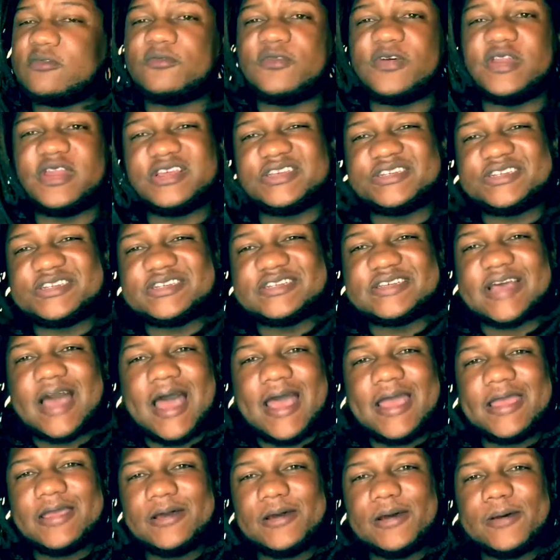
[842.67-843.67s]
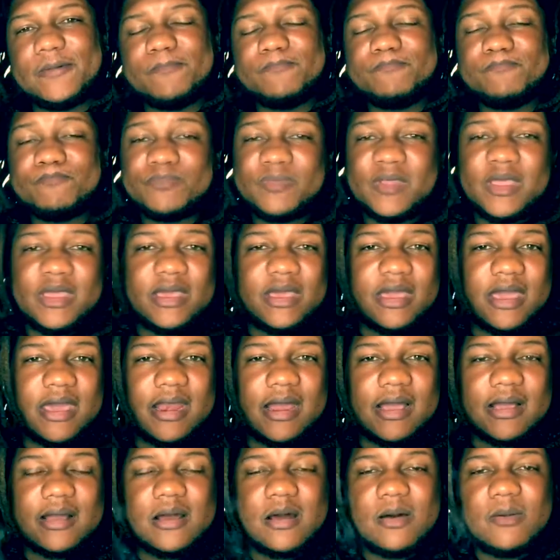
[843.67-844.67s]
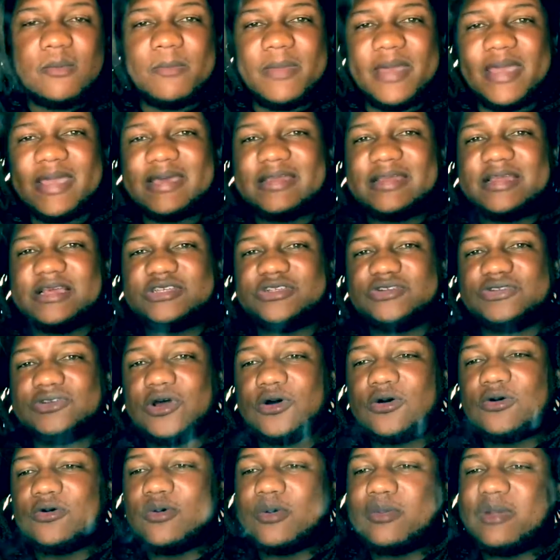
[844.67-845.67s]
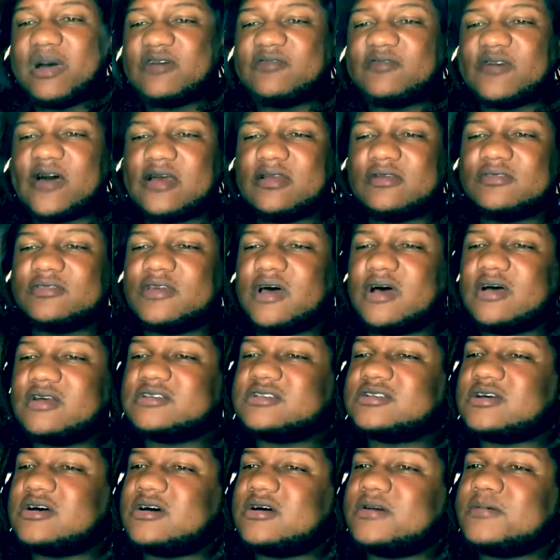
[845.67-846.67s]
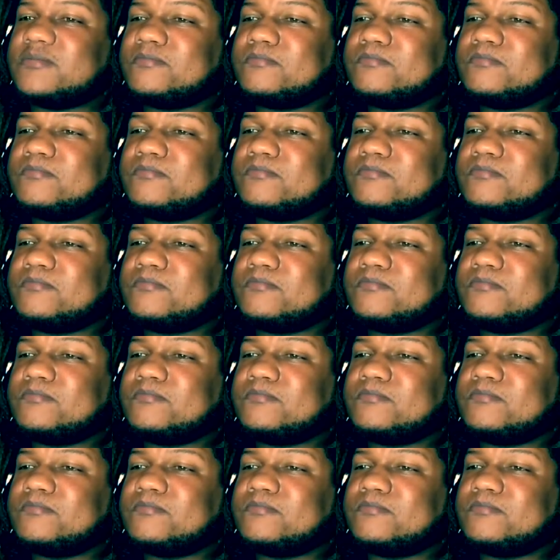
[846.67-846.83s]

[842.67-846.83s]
finish this guy up, and I'll come back and let you know what my final thoughts are.